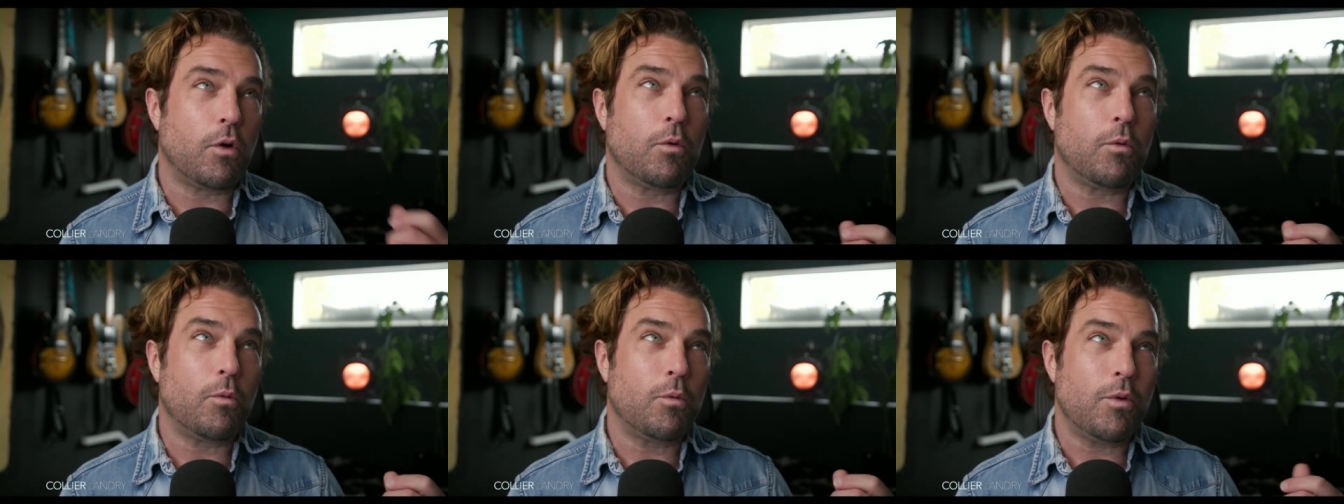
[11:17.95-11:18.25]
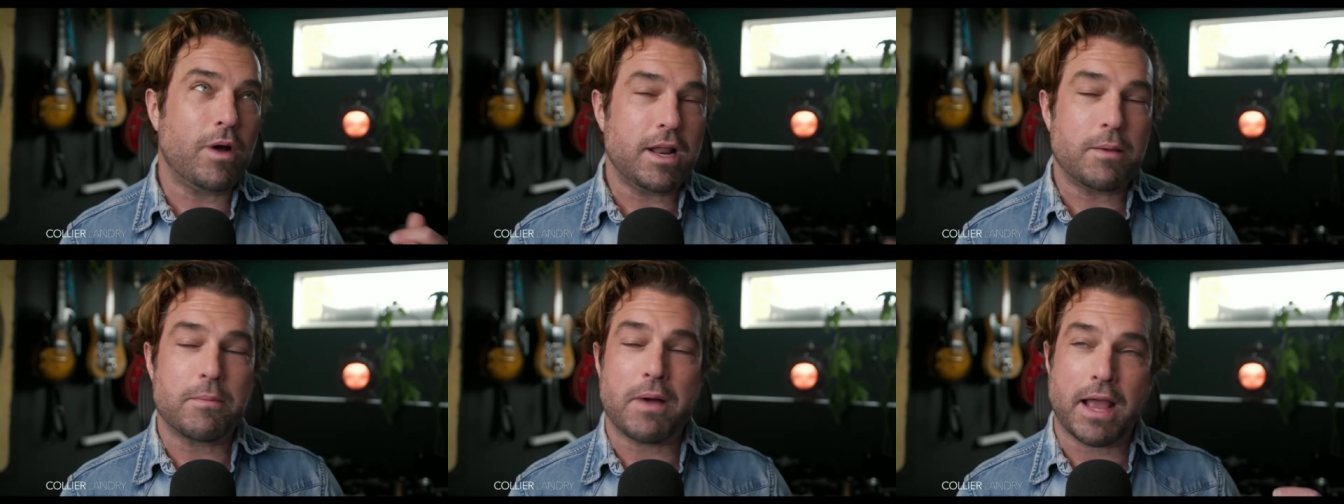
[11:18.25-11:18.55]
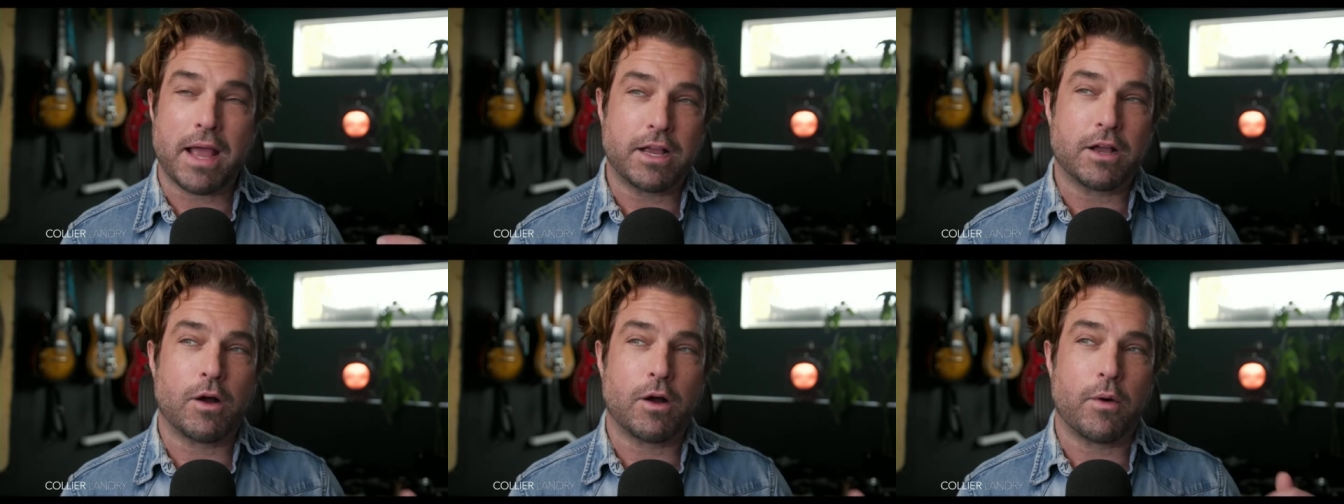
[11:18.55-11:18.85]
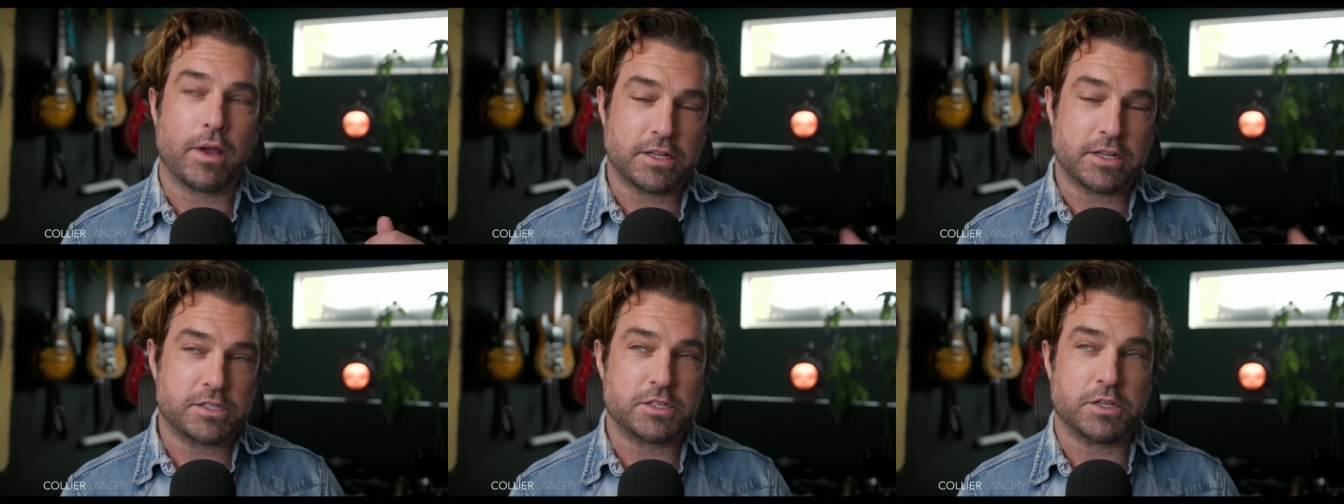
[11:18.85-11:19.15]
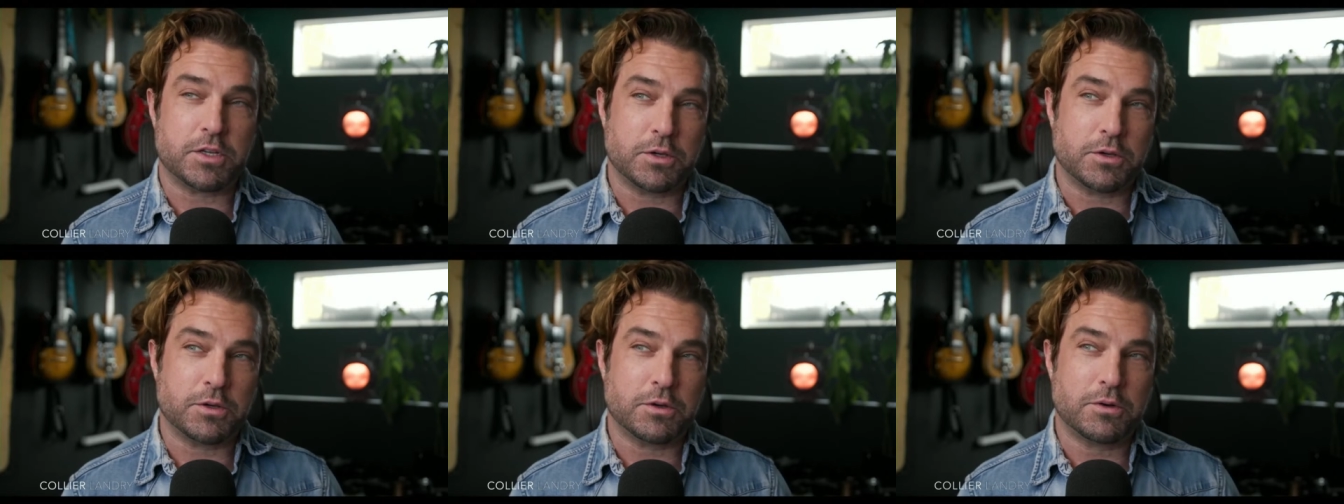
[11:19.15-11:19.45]
what am I going
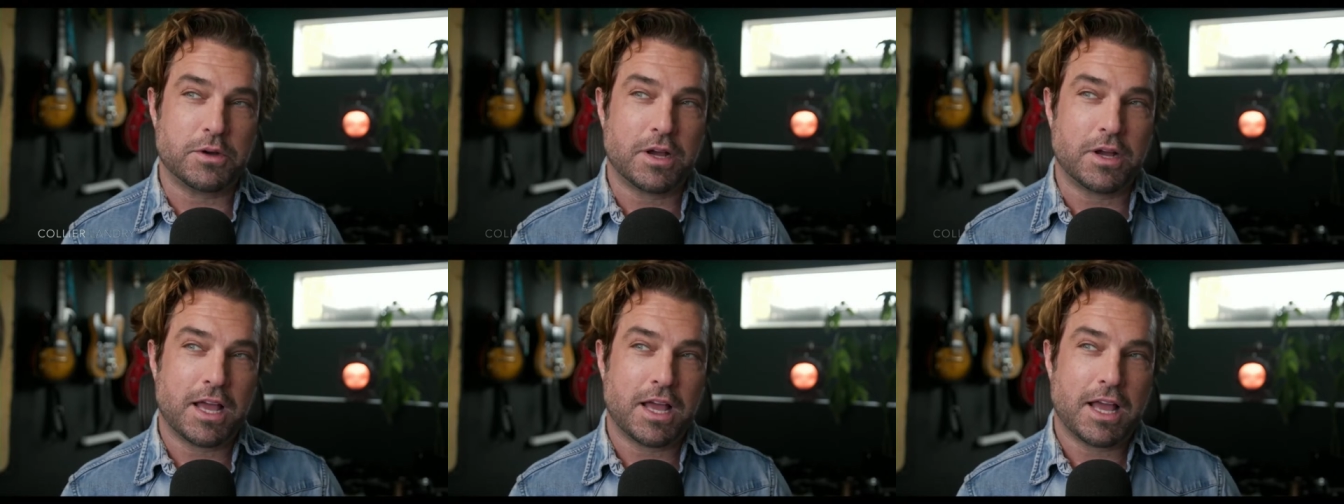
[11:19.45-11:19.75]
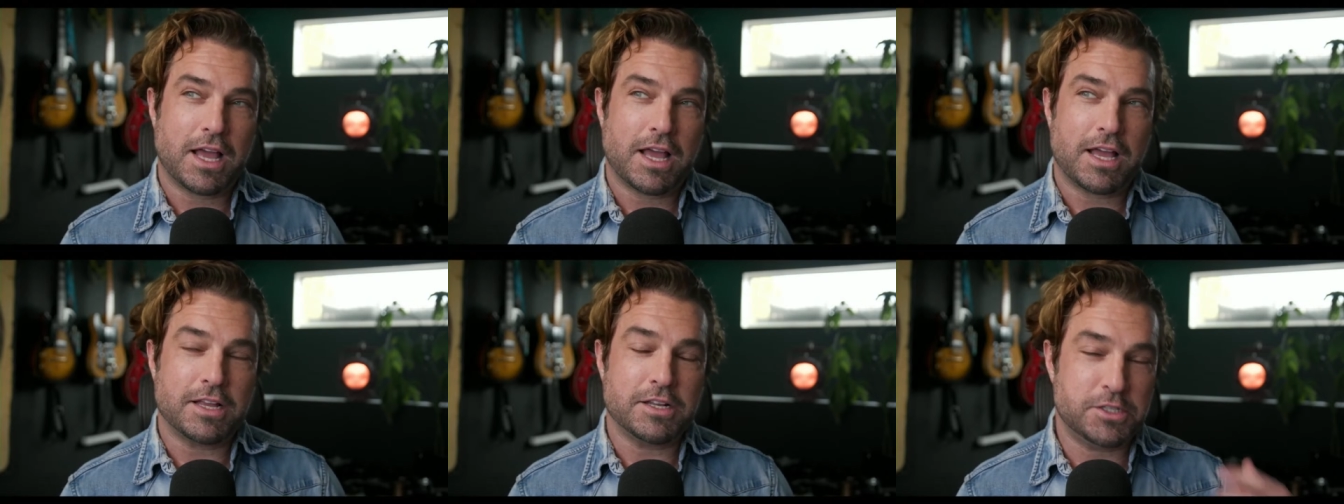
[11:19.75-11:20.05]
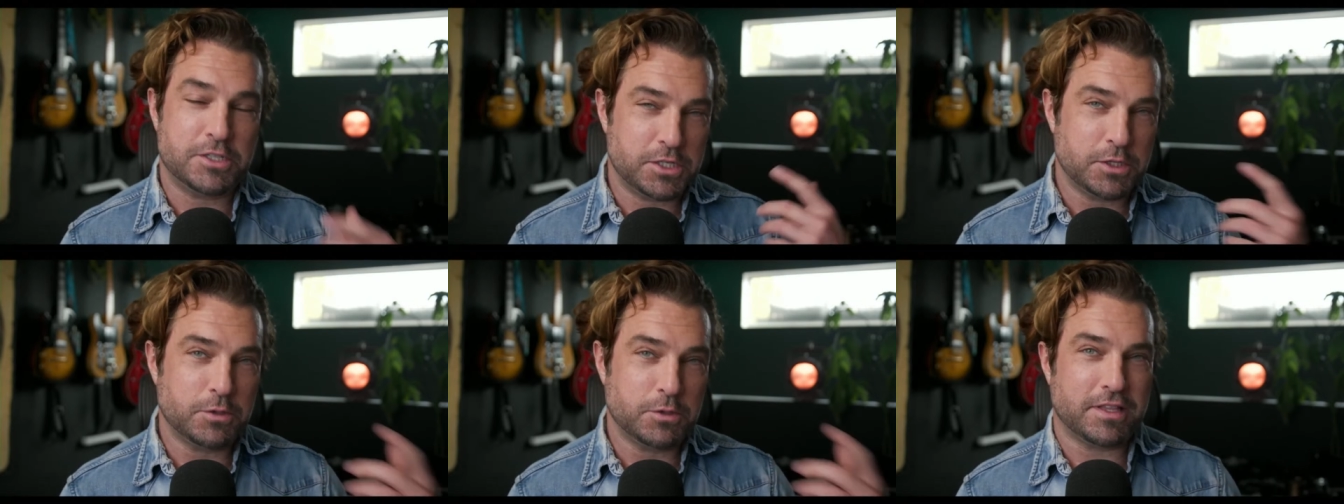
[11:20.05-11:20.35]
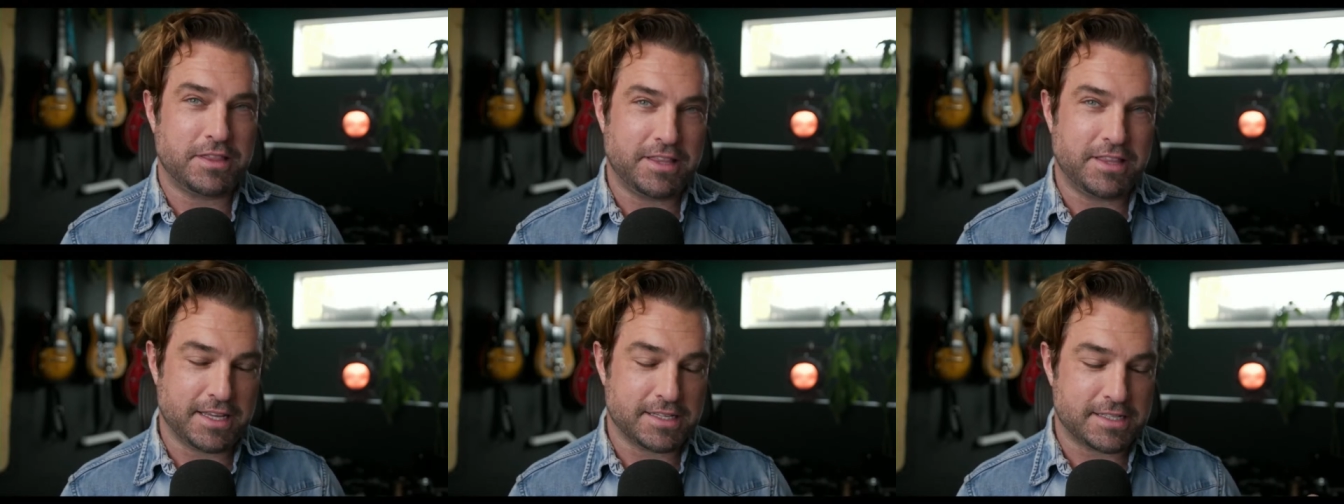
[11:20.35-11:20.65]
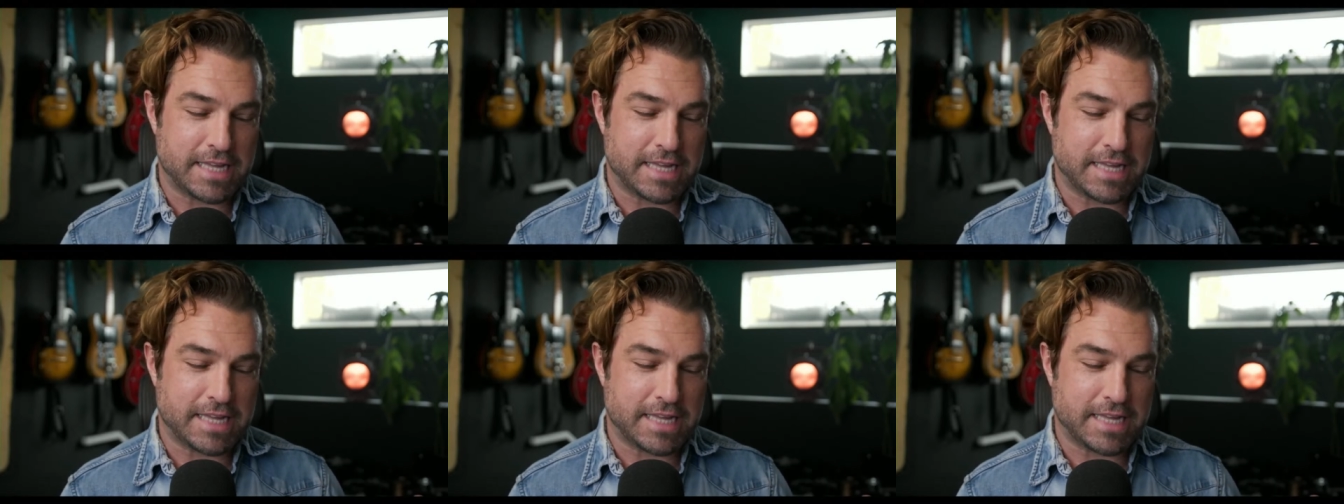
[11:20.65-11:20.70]
to do with these?